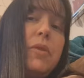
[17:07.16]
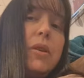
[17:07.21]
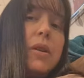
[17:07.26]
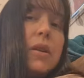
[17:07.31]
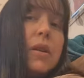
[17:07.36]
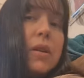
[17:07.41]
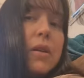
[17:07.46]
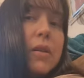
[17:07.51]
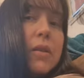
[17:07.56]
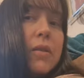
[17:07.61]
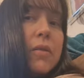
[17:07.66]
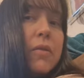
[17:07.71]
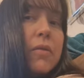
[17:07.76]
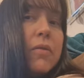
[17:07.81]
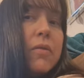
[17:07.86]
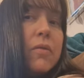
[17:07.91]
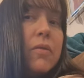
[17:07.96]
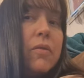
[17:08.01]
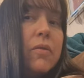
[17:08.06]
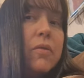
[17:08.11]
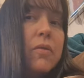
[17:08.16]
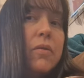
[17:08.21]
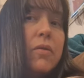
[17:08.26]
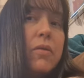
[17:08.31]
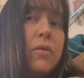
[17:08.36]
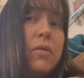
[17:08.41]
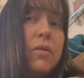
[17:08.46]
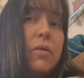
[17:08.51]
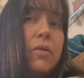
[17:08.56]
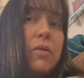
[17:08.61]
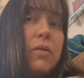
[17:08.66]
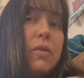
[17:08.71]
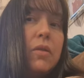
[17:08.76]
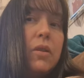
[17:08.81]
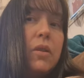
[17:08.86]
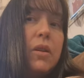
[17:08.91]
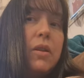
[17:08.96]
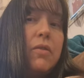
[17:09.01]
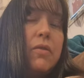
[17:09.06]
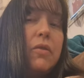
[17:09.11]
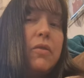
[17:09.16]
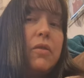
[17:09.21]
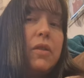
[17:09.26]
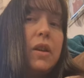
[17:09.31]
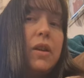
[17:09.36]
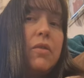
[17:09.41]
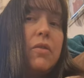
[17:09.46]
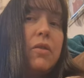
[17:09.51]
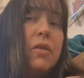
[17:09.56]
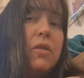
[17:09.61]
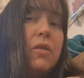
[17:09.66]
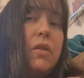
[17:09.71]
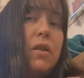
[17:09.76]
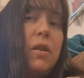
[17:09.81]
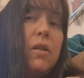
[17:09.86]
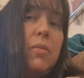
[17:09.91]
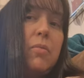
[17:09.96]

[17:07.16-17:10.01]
I know. You looking forward to get dressed up?